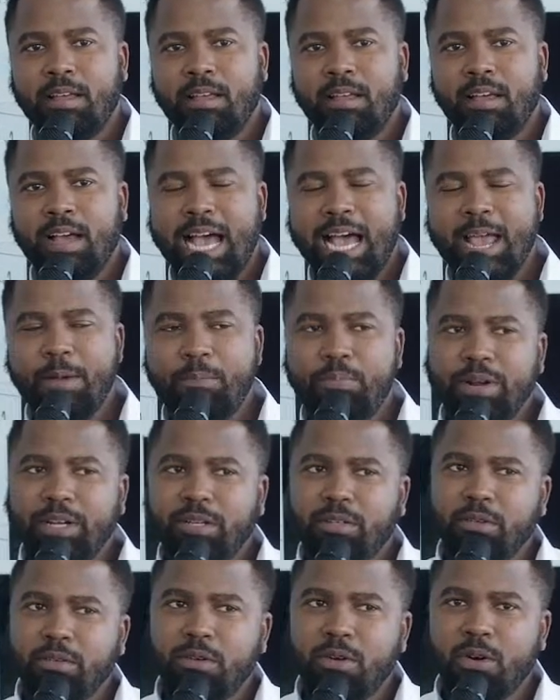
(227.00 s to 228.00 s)
I pray to
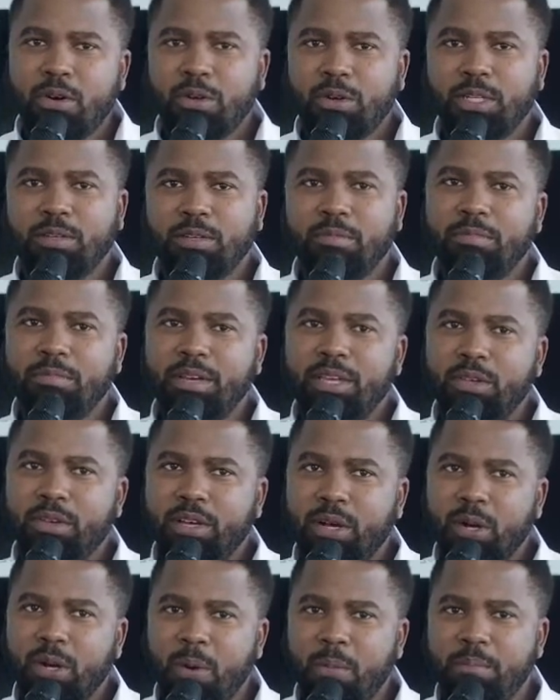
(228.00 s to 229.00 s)
God, may you
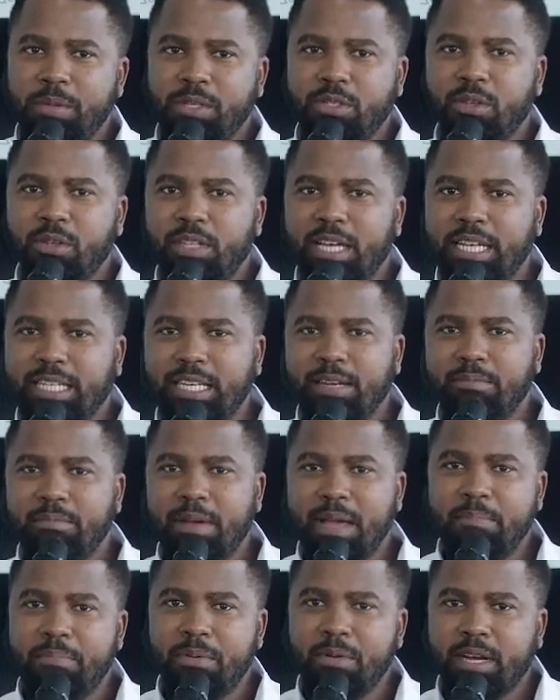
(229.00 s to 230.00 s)
help me so that in my
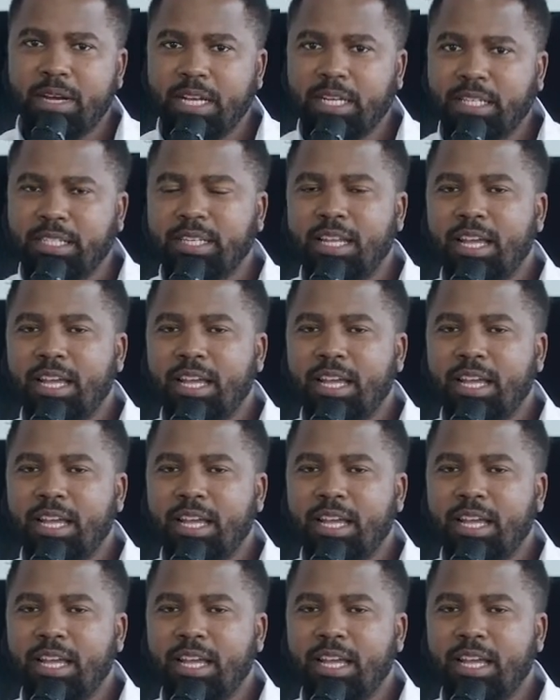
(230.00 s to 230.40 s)
pocket